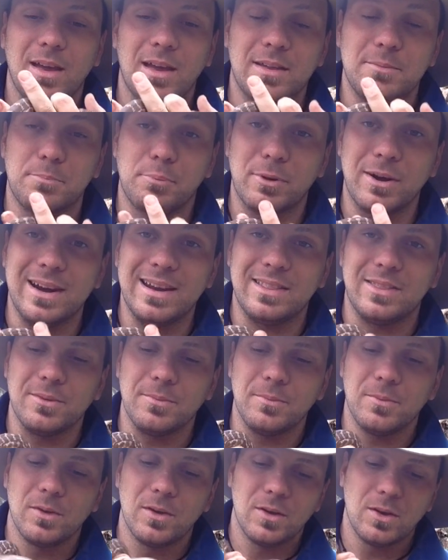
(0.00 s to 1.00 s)
and breed
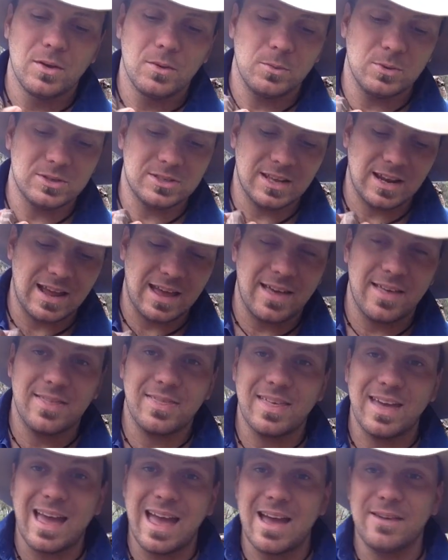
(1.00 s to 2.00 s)
them was that
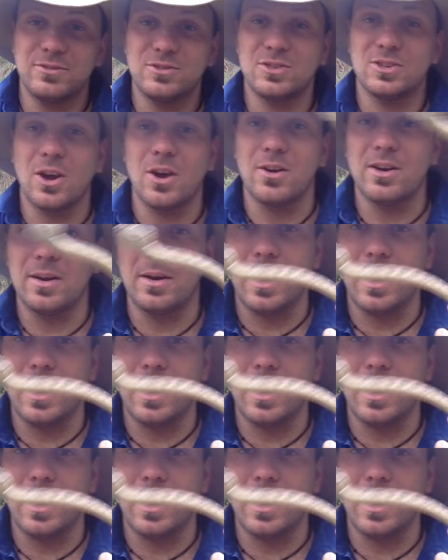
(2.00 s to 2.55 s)
they have shown